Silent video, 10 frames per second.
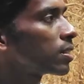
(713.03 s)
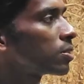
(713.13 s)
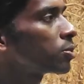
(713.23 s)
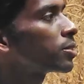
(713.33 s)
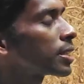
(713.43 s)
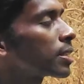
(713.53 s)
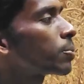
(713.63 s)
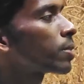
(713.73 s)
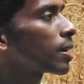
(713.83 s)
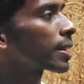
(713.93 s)
do you think
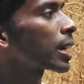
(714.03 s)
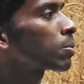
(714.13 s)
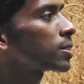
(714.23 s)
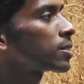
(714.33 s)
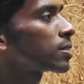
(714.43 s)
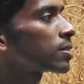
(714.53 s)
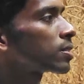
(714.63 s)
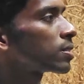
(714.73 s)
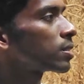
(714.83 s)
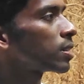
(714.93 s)
the academics
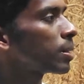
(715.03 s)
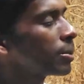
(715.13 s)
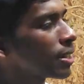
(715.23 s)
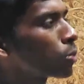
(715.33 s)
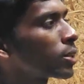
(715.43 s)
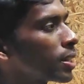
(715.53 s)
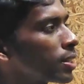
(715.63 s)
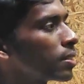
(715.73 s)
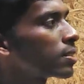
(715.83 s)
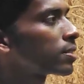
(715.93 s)
is a bit
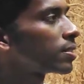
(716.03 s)
outdated?